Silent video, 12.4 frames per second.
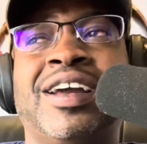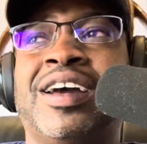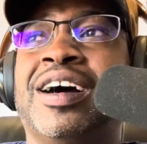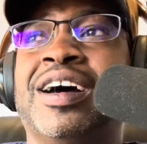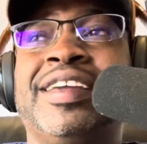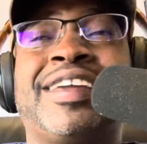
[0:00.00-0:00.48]

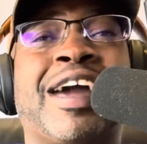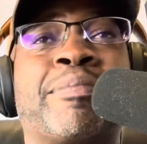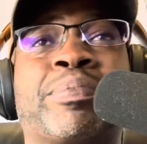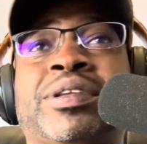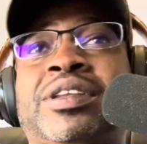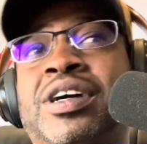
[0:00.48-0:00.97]
Uh, he got
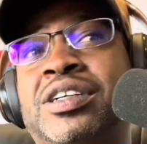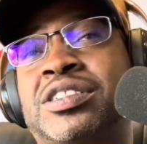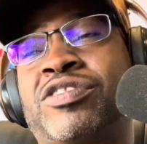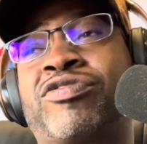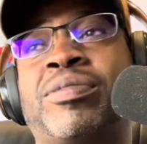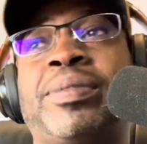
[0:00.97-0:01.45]

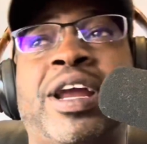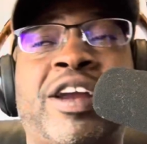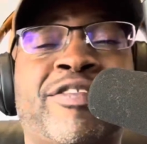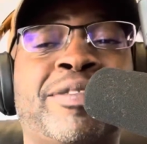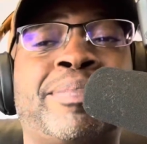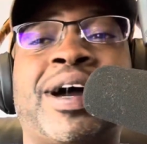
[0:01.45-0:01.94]
production from
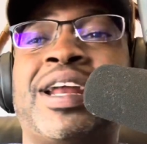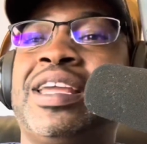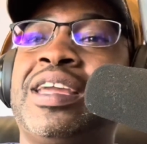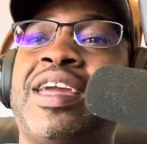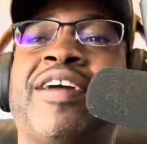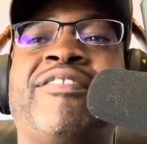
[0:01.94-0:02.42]
everybody.
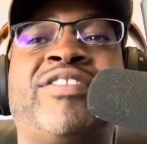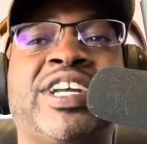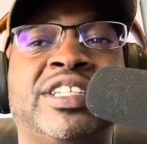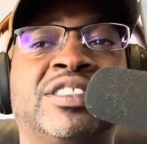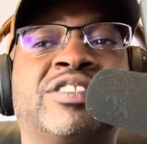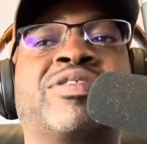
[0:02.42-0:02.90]
He got
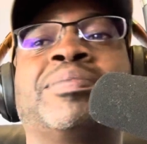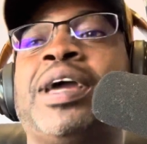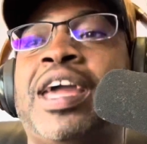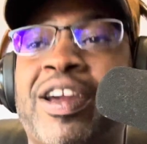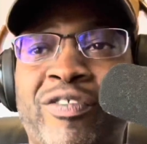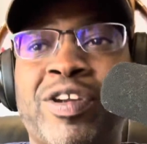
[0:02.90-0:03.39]
features from
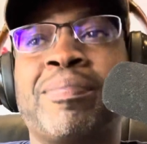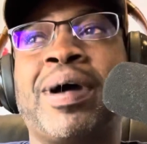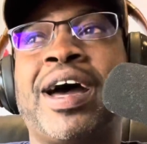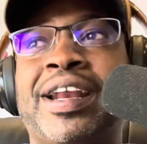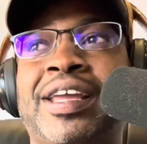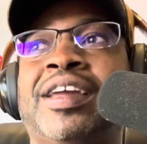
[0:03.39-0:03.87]

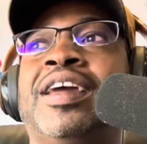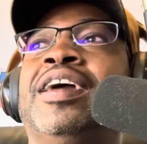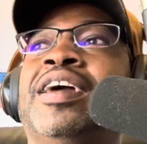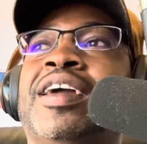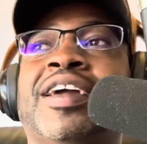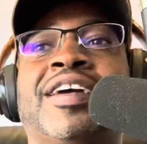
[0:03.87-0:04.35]
everybody,
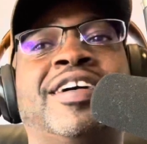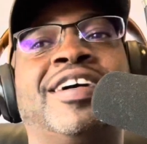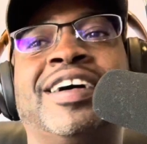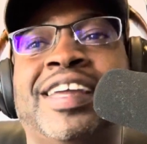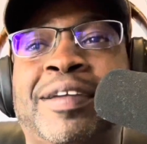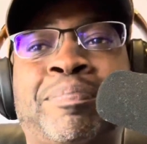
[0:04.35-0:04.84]
and
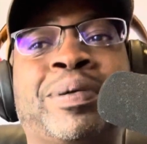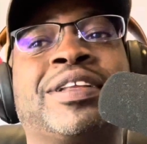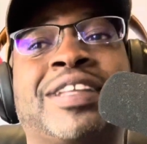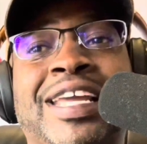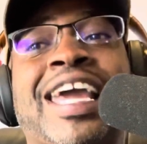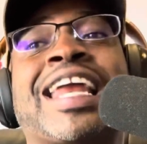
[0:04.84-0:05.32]
uh, he
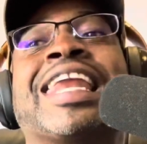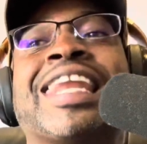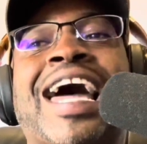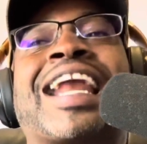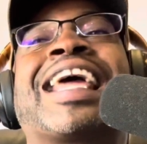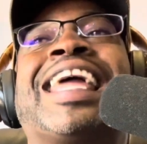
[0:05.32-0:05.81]
put he got a
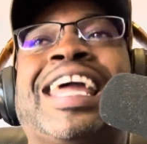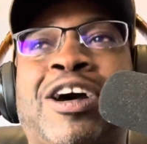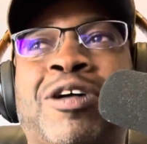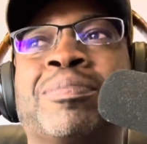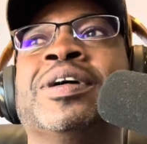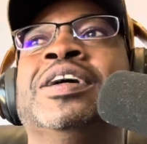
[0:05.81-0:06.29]
lot of
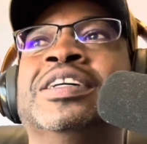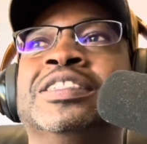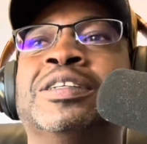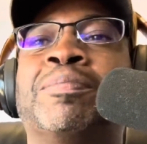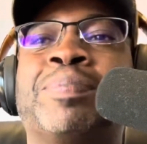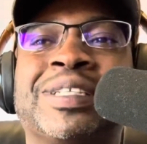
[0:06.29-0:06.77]
help
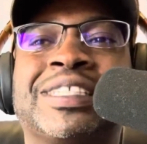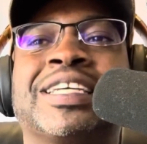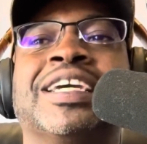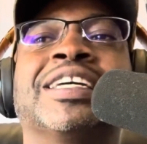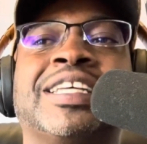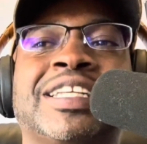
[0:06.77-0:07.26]
to put
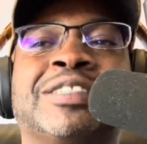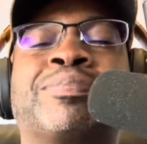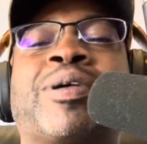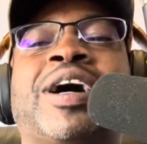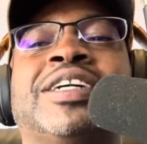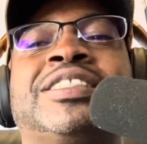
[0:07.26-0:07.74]
together this
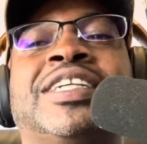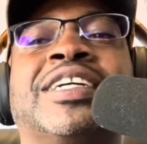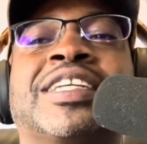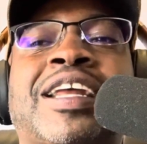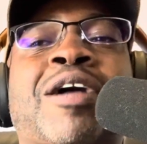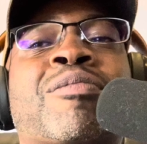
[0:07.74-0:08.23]

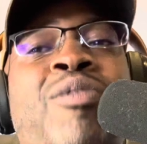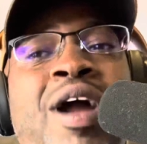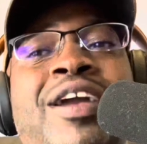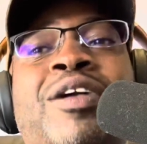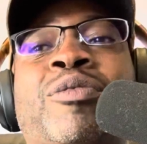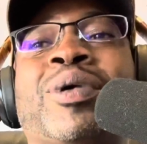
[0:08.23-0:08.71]
project, and I'm
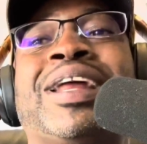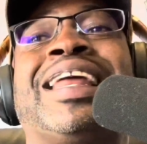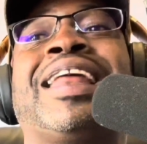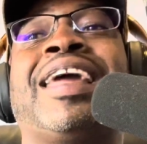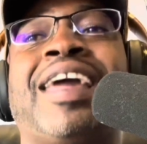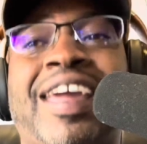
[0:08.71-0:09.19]
rocking with
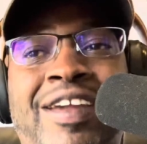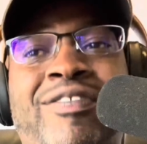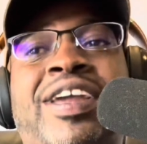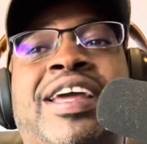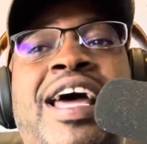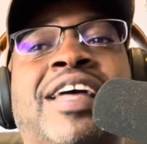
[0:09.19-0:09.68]
it
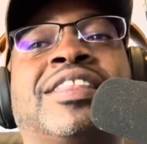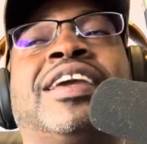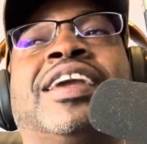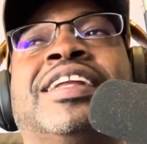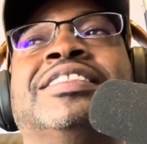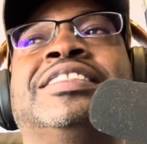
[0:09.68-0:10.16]
heavy. And I
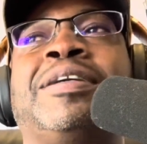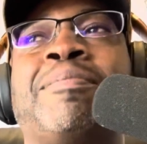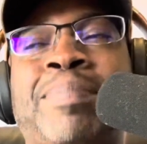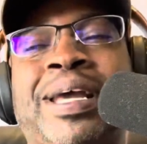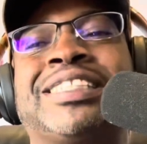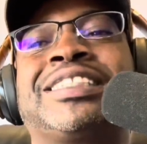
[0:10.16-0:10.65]
think it is the
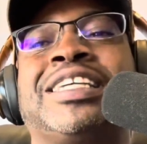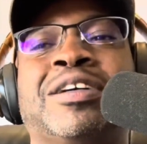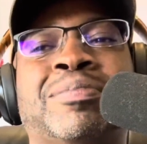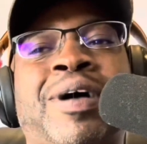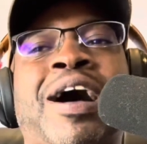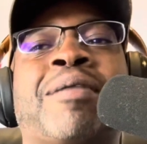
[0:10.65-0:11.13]
best
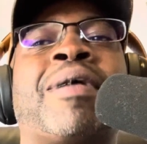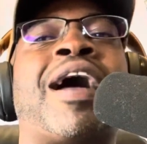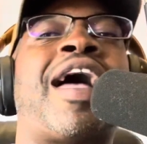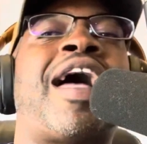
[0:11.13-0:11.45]
hip hop